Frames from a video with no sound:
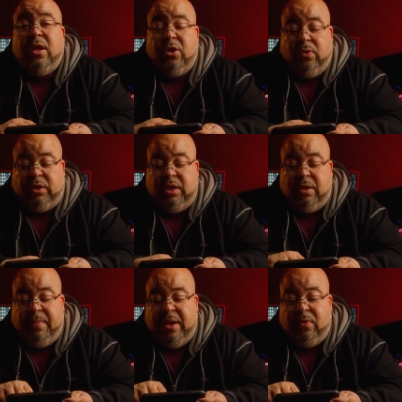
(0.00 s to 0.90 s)
you'll see
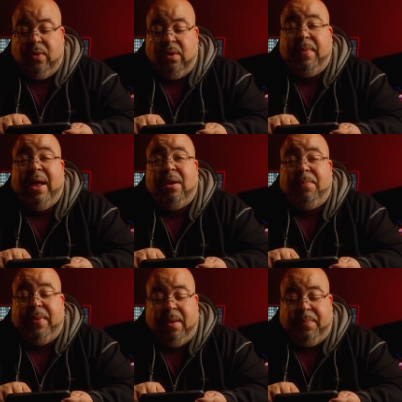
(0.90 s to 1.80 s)
the menu on the bottom
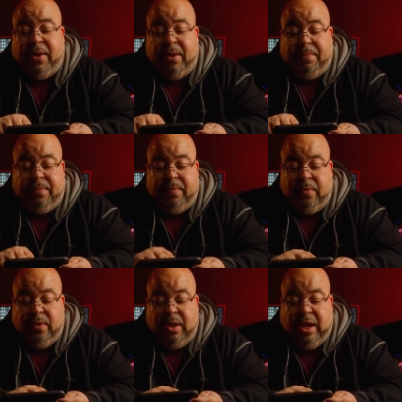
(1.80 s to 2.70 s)
pop up
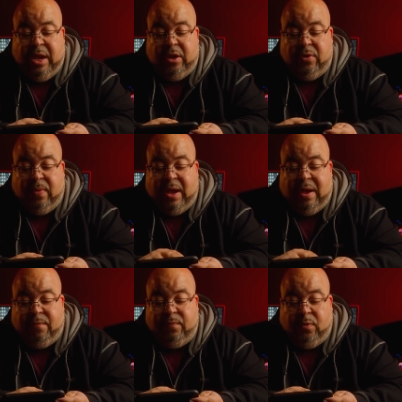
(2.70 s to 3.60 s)
and you
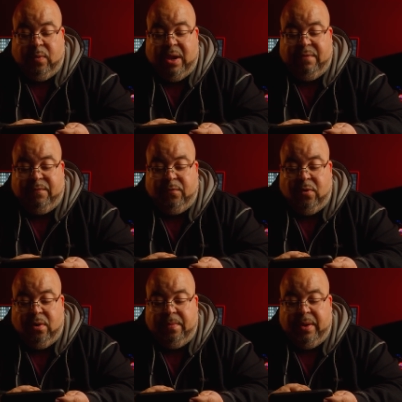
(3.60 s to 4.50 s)
have the
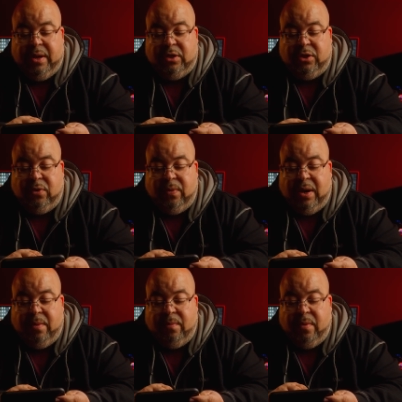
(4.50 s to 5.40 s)
waveform, histogram,